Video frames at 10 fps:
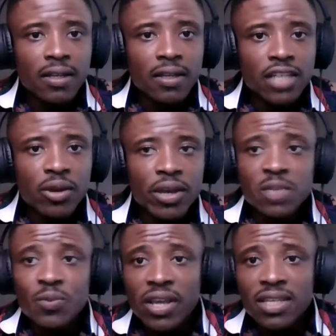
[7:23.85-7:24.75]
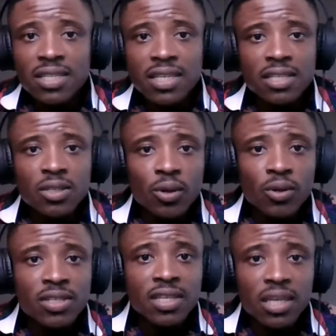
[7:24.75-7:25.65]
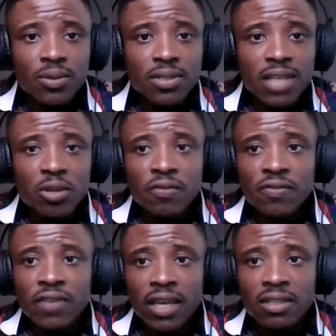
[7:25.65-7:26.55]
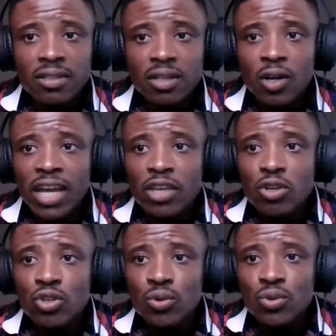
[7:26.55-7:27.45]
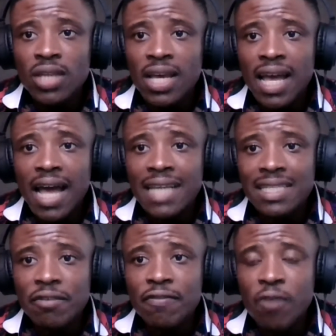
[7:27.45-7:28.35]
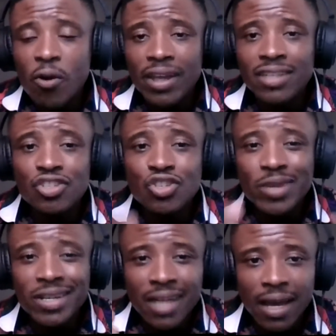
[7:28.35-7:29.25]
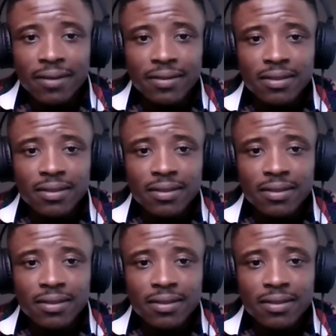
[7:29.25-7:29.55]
share your experiences or skills that you've gained or that you use as a forex trader.